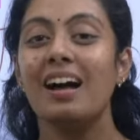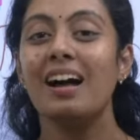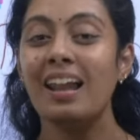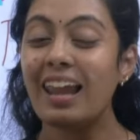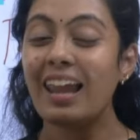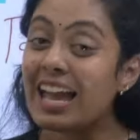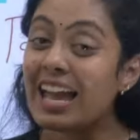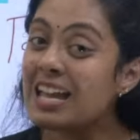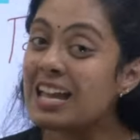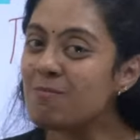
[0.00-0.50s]

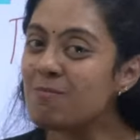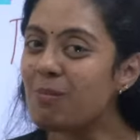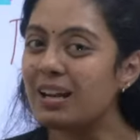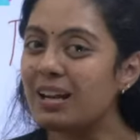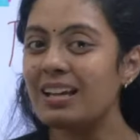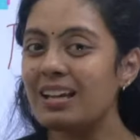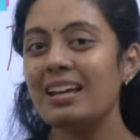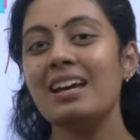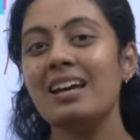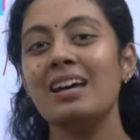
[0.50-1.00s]
Like
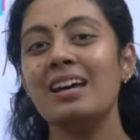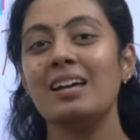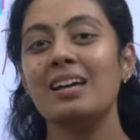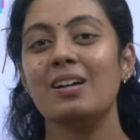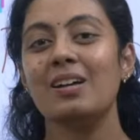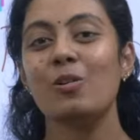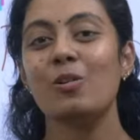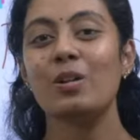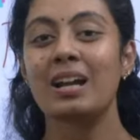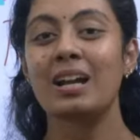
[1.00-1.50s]
pannunga
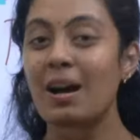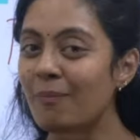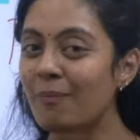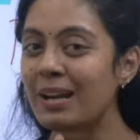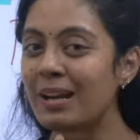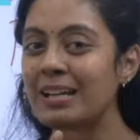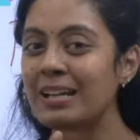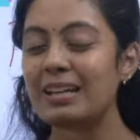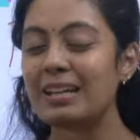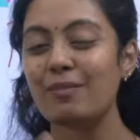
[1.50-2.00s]
or
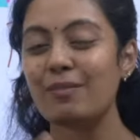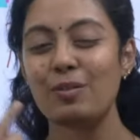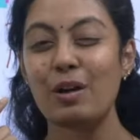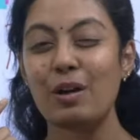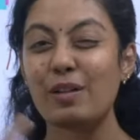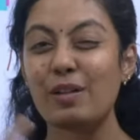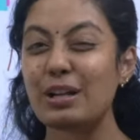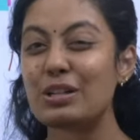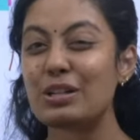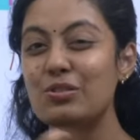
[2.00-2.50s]
comment if you have
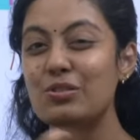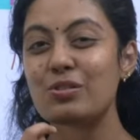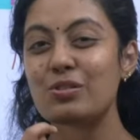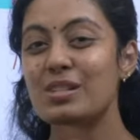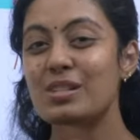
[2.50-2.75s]
understood